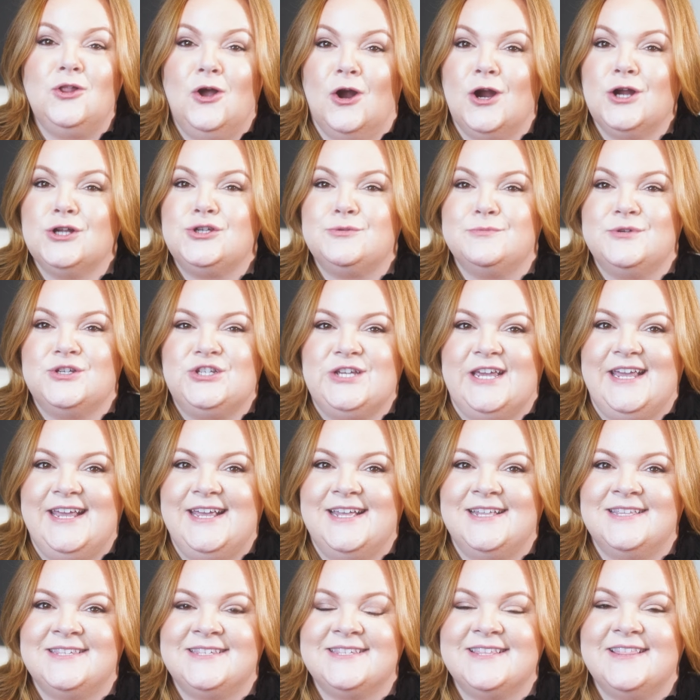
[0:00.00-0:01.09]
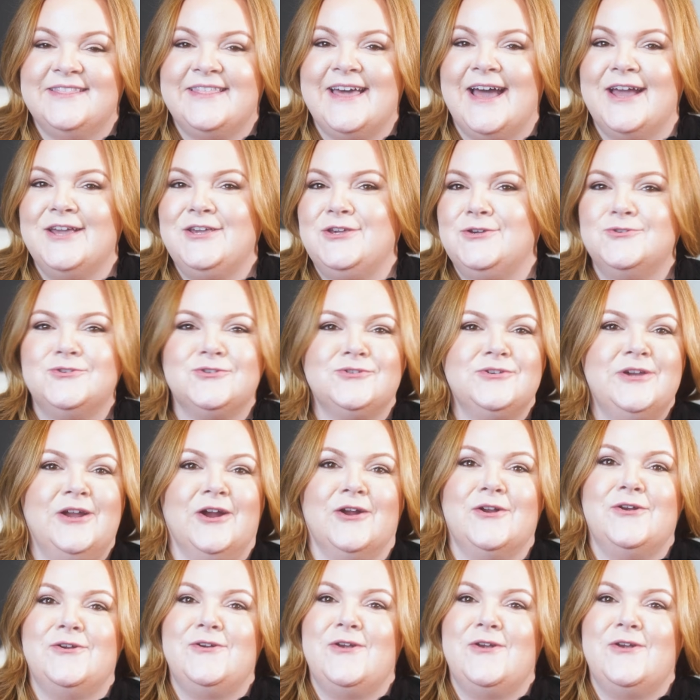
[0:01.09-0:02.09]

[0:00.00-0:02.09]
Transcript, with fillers: large machines that usually are